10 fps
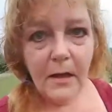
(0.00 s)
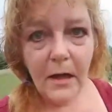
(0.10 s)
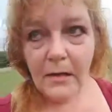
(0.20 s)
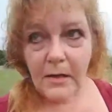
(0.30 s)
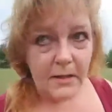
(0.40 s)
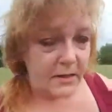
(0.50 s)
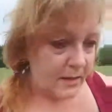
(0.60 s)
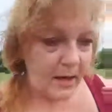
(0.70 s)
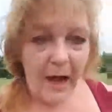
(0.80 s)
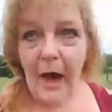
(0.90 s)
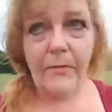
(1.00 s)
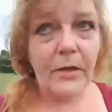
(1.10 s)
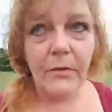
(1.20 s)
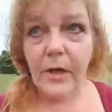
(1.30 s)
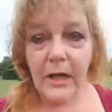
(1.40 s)
just have
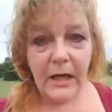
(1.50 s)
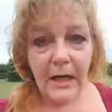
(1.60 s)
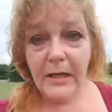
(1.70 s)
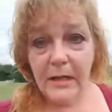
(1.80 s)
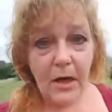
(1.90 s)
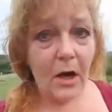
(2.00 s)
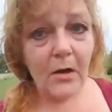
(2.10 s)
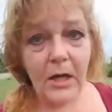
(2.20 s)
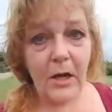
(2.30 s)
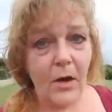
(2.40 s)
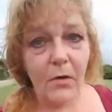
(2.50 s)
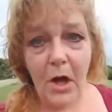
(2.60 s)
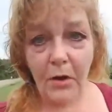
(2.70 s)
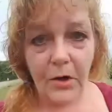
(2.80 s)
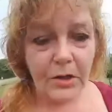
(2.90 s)
to release all that no
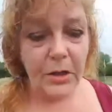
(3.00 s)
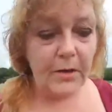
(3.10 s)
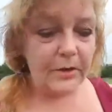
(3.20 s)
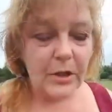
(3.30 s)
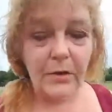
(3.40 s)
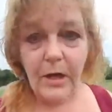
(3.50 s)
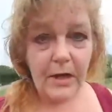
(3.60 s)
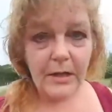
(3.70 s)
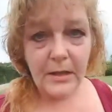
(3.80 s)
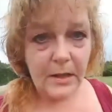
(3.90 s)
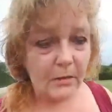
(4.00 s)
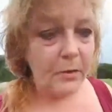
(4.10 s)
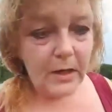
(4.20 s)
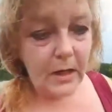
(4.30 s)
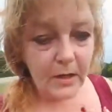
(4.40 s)
longer serves you, that is still
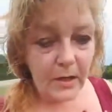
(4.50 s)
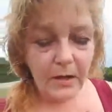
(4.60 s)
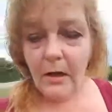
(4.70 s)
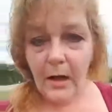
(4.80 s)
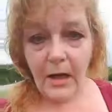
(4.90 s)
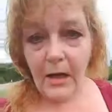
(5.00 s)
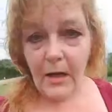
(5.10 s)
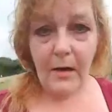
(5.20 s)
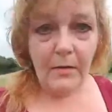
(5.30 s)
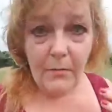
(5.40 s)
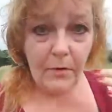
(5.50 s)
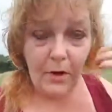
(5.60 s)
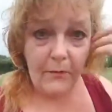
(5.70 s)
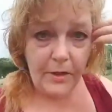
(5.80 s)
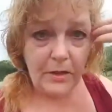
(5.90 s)
within
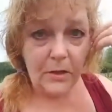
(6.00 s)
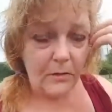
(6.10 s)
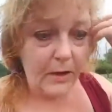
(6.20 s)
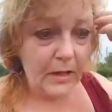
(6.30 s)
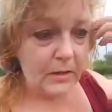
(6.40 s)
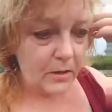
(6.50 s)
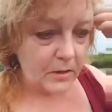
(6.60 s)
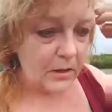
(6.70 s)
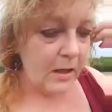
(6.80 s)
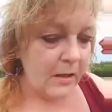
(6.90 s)
your physical vessels.